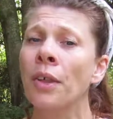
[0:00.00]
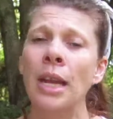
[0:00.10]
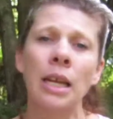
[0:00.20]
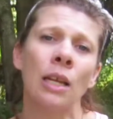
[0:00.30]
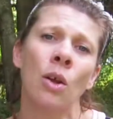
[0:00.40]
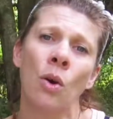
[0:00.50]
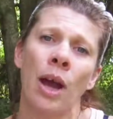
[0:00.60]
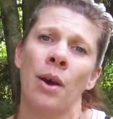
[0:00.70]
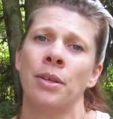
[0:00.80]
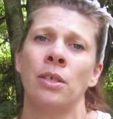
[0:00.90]
They didn't know
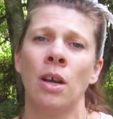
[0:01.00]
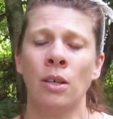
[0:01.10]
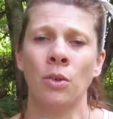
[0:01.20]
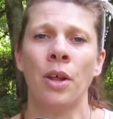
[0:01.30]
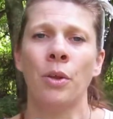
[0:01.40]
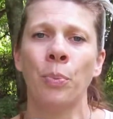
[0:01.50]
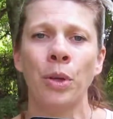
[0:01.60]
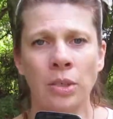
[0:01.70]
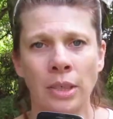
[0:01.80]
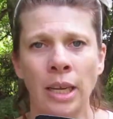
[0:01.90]
how to talk to another
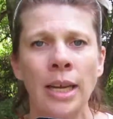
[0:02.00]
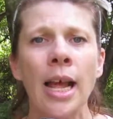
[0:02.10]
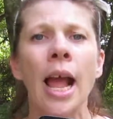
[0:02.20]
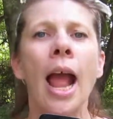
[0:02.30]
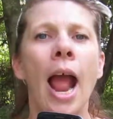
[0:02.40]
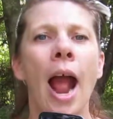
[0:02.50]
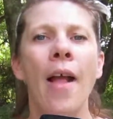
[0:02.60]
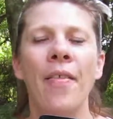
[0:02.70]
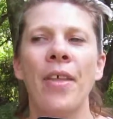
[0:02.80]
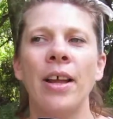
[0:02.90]
person,
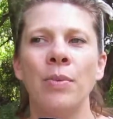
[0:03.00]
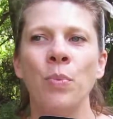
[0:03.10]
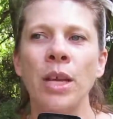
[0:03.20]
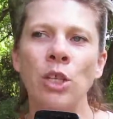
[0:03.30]
and that me